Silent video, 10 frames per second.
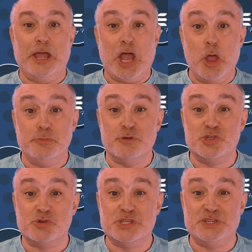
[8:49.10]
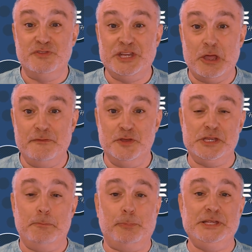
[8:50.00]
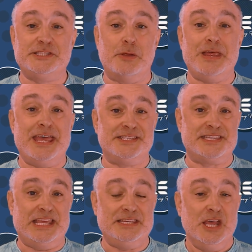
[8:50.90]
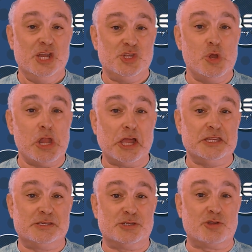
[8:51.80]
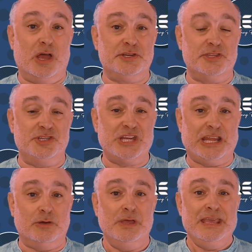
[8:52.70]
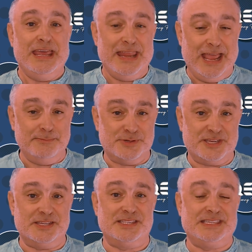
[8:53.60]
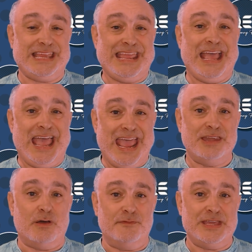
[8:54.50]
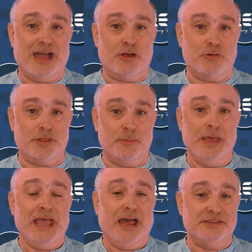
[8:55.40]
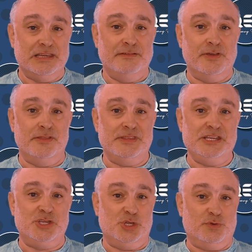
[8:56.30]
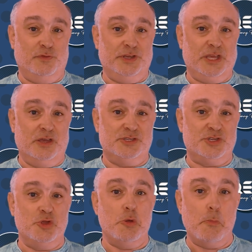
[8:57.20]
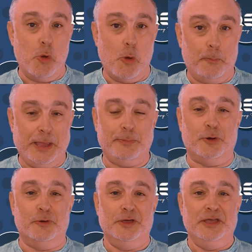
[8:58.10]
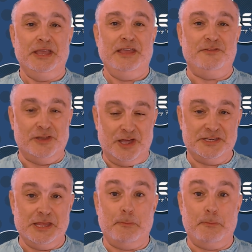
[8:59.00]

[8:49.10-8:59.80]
I hope you enjoyed this video. If you did, please don't hesitate to like and subscribe to the channel. It helps us stay ahead of the algorithm and deliver these useful videos to more people. If you liked it,